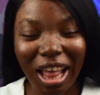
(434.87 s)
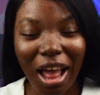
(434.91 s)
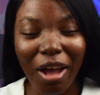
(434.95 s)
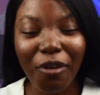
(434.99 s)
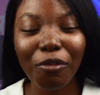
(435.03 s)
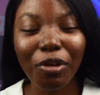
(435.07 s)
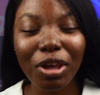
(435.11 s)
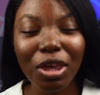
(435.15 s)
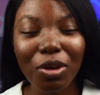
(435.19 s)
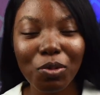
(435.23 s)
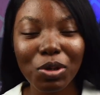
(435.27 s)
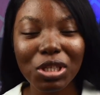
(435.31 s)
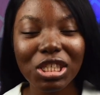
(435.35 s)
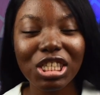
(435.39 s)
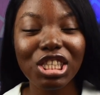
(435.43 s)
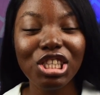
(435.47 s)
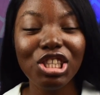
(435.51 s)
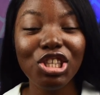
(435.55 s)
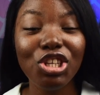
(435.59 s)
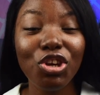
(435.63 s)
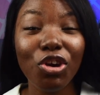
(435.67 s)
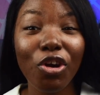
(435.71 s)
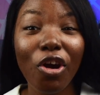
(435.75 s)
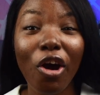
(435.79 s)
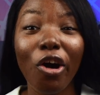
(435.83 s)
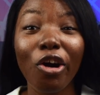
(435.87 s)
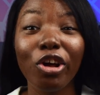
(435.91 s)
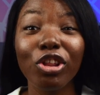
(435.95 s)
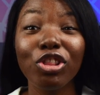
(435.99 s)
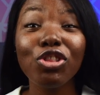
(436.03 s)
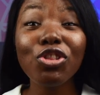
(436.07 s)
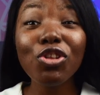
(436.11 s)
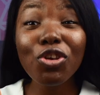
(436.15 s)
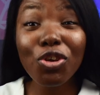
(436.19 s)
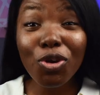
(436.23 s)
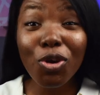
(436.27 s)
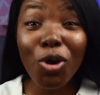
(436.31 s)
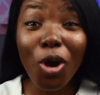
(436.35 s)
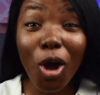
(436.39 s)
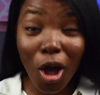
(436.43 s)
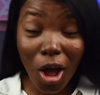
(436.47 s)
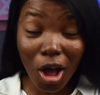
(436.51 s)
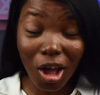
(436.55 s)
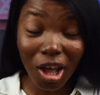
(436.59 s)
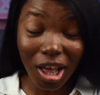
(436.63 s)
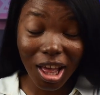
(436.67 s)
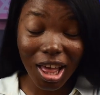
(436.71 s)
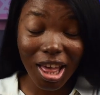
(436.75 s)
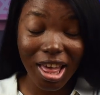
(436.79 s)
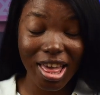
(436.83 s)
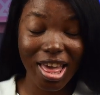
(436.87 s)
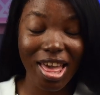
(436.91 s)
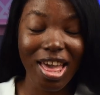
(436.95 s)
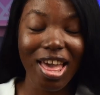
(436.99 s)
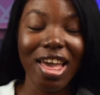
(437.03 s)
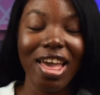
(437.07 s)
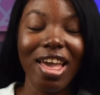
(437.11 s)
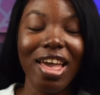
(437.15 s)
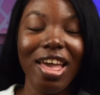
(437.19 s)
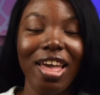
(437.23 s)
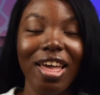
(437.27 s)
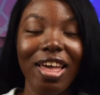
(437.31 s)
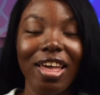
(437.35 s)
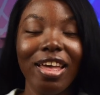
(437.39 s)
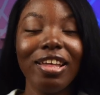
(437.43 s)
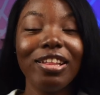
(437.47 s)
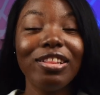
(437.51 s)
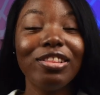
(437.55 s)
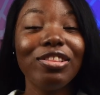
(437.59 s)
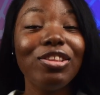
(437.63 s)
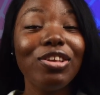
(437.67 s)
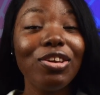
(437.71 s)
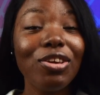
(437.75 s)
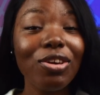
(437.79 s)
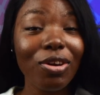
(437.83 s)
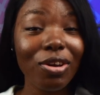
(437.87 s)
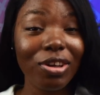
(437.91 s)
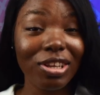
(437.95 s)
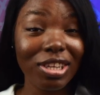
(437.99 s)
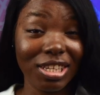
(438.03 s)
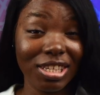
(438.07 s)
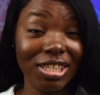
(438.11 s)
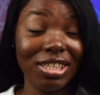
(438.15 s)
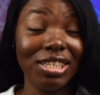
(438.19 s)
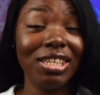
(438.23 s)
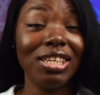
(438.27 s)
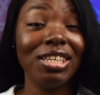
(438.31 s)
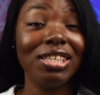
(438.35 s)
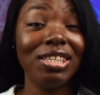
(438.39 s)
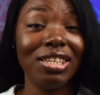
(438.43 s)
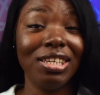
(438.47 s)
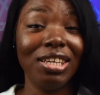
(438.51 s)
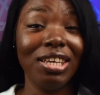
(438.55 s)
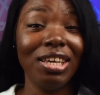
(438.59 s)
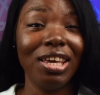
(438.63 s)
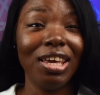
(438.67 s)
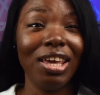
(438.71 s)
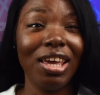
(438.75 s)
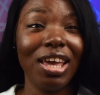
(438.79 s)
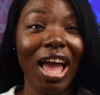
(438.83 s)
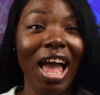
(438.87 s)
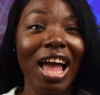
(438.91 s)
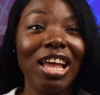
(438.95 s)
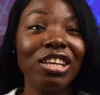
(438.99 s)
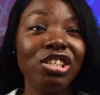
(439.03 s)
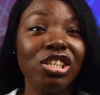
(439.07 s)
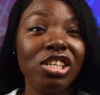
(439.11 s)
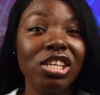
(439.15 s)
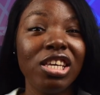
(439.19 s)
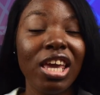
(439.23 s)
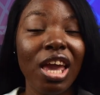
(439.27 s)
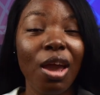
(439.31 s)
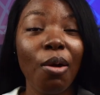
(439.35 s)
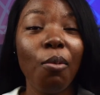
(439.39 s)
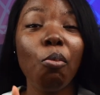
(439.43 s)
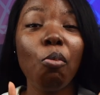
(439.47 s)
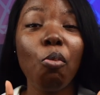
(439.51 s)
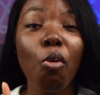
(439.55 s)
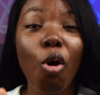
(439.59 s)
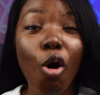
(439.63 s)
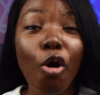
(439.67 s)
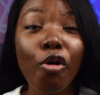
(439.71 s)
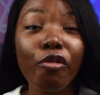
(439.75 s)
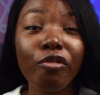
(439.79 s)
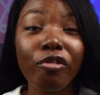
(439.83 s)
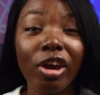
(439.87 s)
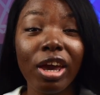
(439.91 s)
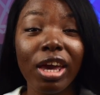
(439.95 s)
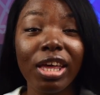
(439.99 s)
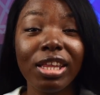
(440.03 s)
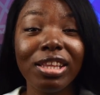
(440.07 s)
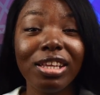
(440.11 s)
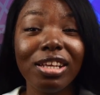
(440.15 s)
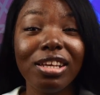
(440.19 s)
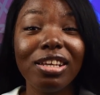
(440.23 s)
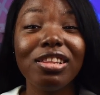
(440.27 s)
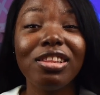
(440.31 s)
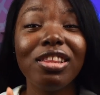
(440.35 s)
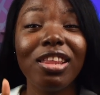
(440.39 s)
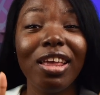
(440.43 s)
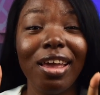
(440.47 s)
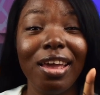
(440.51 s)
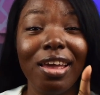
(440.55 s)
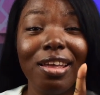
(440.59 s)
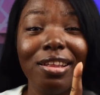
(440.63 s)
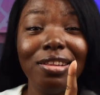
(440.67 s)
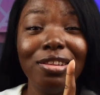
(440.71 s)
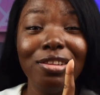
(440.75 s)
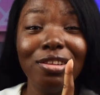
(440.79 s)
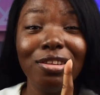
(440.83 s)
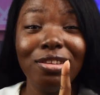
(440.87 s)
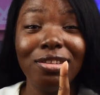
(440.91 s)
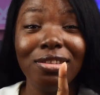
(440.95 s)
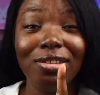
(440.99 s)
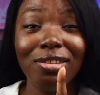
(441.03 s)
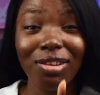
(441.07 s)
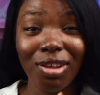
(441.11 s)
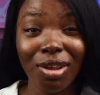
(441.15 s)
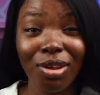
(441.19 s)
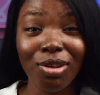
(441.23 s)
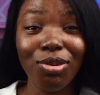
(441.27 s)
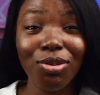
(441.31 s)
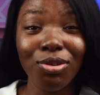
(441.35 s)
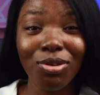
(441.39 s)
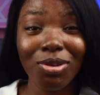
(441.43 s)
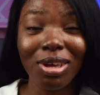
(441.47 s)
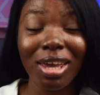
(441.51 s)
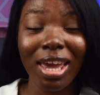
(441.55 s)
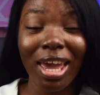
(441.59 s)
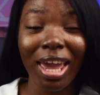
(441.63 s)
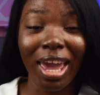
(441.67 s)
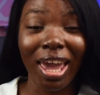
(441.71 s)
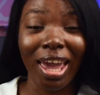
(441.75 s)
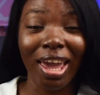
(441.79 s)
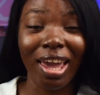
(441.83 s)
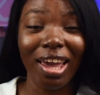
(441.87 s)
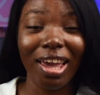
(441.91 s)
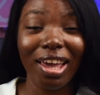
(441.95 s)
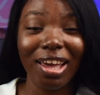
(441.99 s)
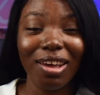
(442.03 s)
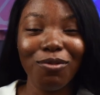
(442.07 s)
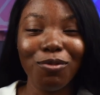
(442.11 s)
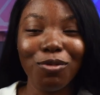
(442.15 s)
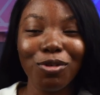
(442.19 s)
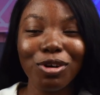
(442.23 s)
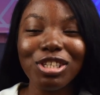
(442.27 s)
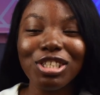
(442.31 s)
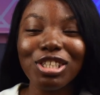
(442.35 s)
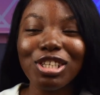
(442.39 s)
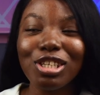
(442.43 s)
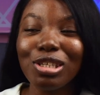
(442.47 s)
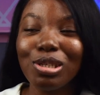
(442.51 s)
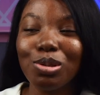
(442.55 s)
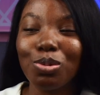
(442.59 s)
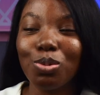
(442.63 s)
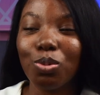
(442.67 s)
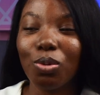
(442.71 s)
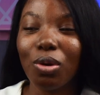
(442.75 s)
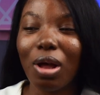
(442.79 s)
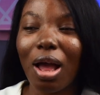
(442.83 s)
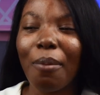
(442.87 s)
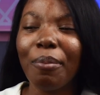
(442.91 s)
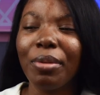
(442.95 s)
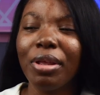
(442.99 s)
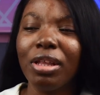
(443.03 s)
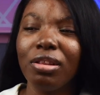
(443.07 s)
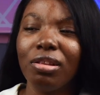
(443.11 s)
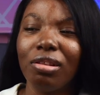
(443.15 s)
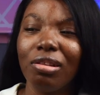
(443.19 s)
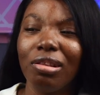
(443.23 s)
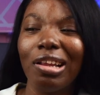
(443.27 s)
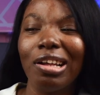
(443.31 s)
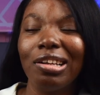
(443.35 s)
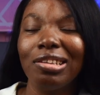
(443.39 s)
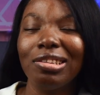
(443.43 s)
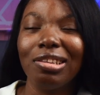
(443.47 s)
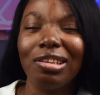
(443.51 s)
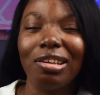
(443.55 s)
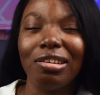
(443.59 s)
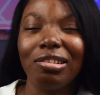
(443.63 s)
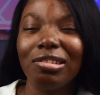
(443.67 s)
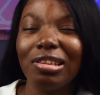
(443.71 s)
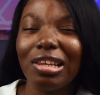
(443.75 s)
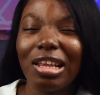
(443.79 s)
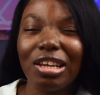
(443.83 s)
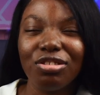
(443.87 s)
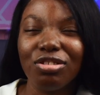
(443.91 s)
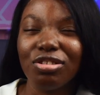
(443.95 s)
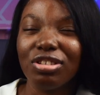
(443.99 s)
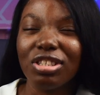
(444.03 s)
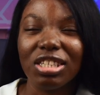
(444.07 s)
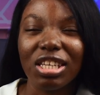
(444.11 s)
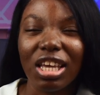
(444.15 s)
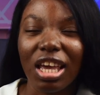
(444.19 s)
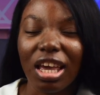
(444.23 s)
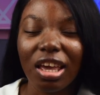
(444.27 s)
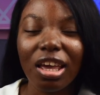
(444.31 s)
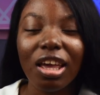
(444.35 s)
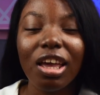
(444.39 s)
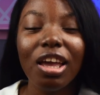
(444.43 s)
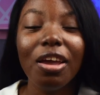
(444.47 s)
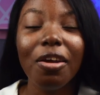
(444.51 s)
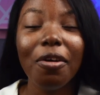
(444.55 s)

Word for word: I thought it was New York. New York New York City actually get more rain than the UK, which is, I mean, London, let you say.